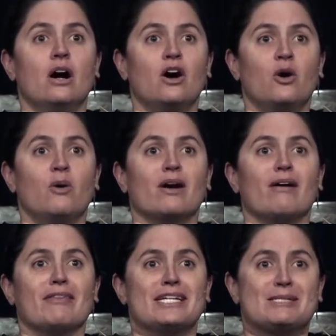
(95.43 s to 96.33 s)
who are
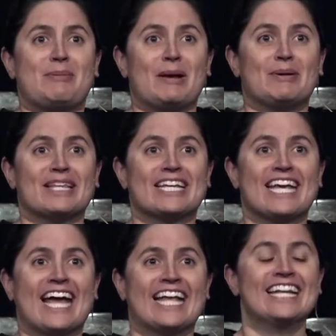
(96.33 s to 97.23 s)
all these people
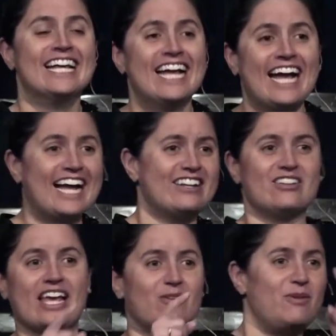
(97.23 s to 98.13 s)
again? And you're
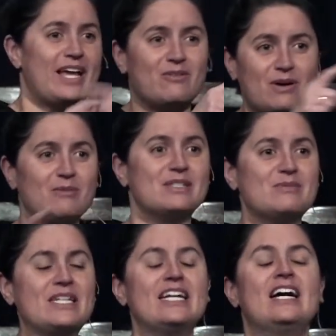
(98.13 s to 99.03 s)
like, wait, what was with?